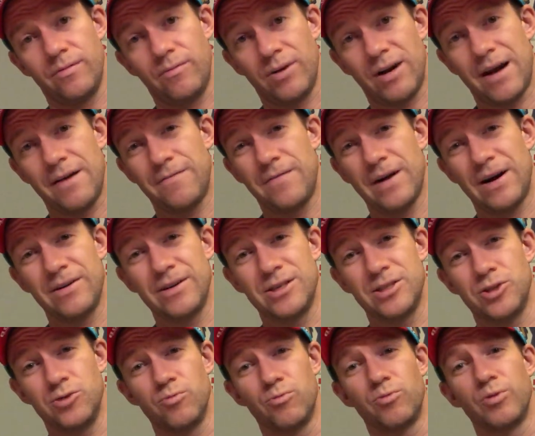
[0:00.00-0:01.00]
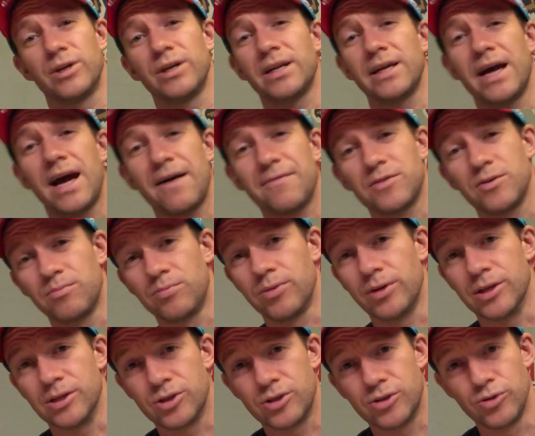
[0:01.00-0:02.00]
what I found is you really have to
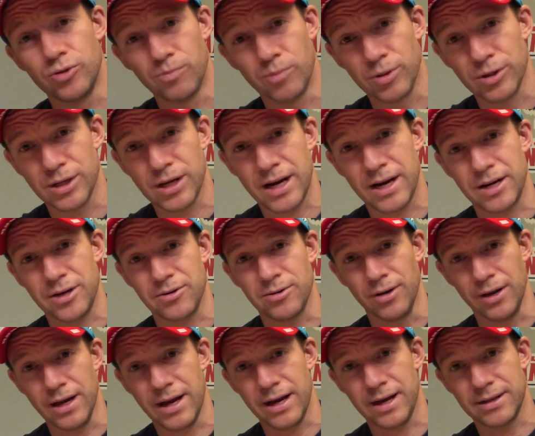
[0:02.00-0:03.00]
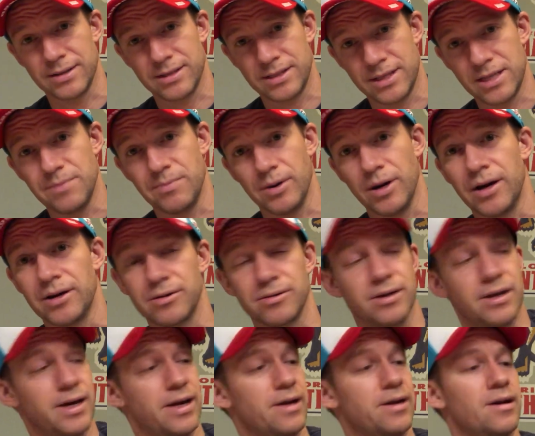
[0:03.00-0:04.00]
put it super tight on your leg to keep it on
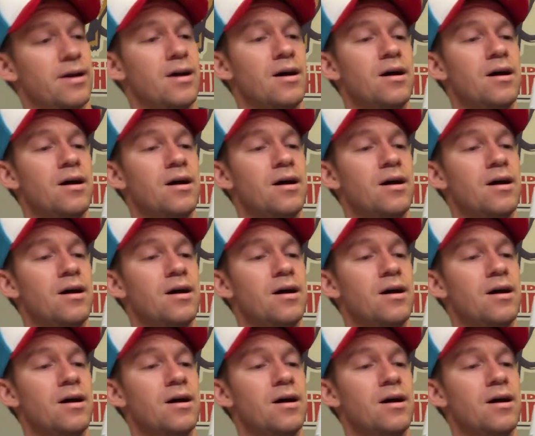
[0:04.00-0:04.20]
your leg.